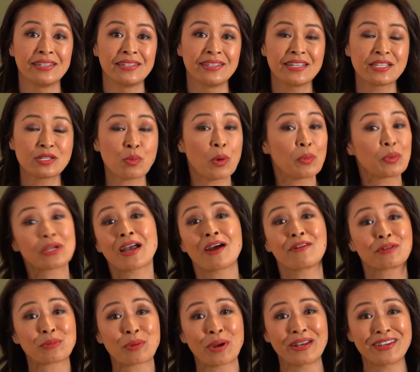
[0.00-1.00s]
Is what we
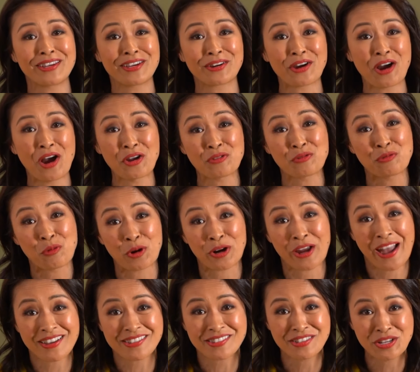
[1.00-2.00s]
cover right here on
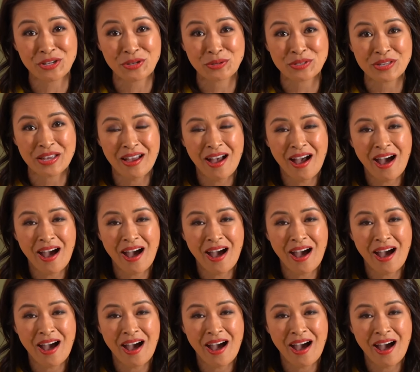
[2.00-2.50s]
Forkast.News.